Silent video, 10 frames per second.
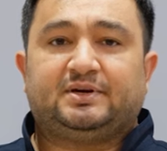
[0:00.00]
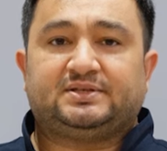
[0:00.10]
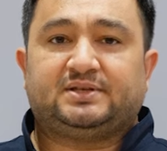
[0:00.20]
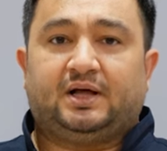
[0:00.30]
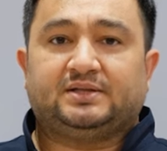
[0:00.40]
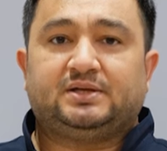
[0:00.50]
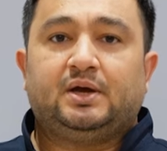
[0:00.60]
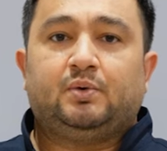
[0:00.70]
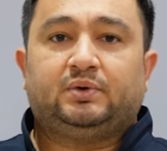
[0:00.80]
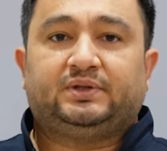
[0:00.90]
results
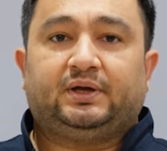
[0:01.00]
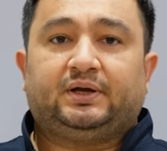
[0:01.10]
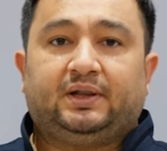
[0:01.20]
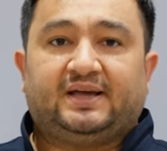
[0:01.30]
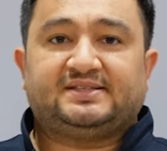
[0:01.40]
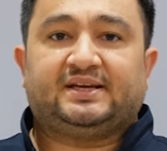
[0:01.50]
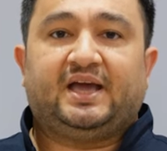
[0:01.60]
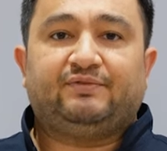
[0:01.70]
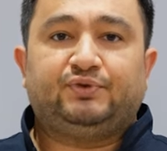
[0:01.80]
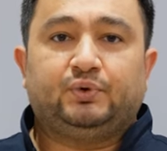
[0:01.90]
with the classic
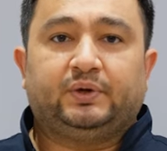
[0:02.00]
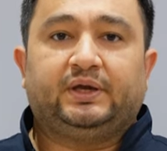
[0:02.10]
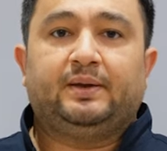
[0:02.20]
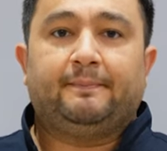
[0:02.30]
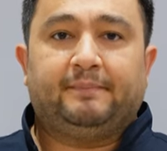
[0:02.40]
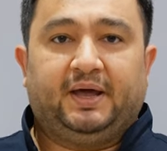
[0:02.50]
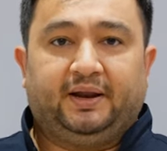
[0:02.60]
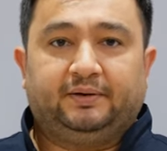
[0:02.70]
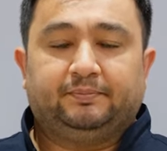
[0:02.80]
FUE method.